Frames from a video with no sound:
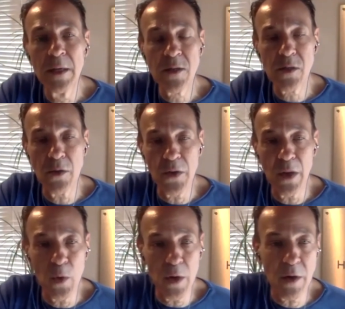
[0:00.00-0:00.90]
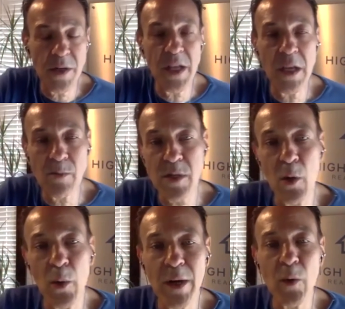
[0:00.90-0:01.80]
so that when our teams
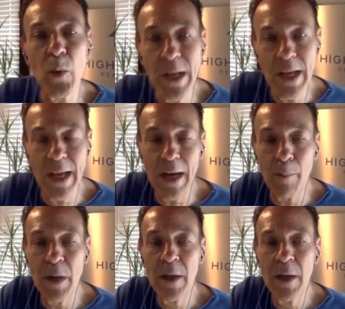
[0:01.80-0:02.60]
go in and rehab,